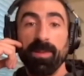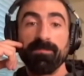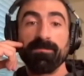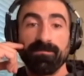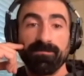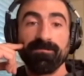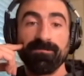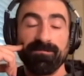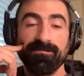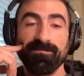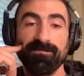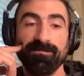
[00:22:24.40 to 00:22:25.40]

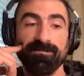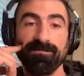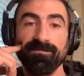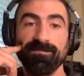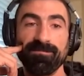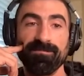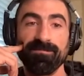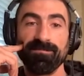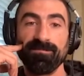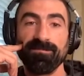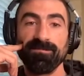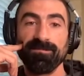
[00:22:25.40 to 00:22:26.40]

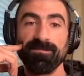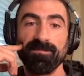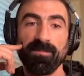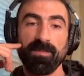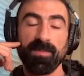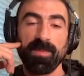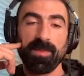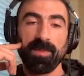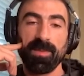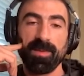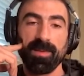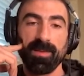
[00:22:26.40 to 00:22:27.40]

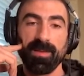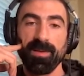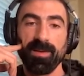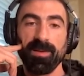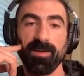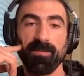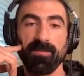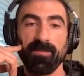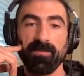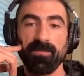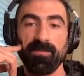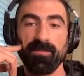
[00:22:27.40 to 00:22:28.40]

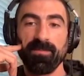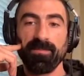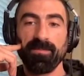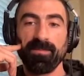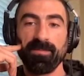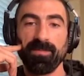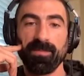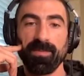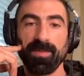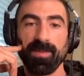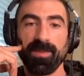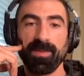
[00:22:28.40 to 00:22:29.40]

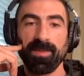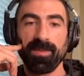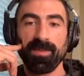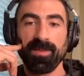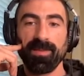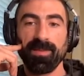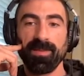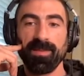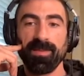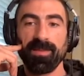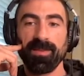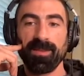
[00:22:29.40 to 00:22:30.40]

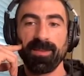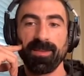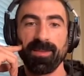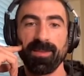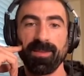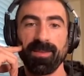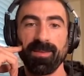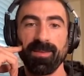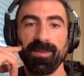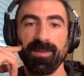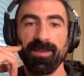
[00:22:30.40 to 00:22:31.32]
This person isn't speaking.